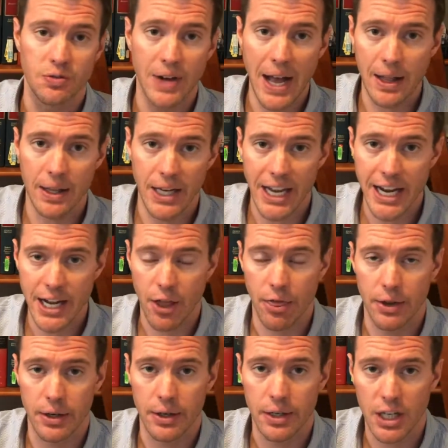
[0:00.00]
validate
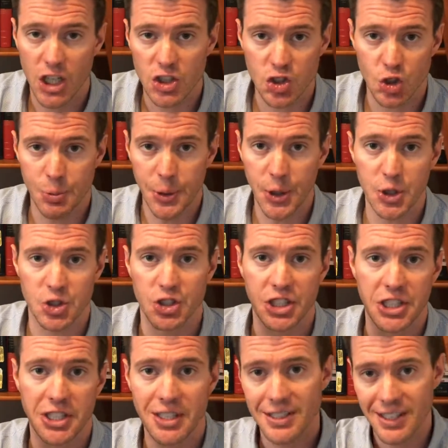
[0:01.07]
their customers'
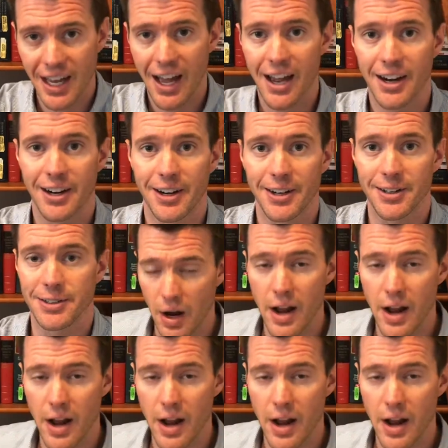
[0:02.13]
desires.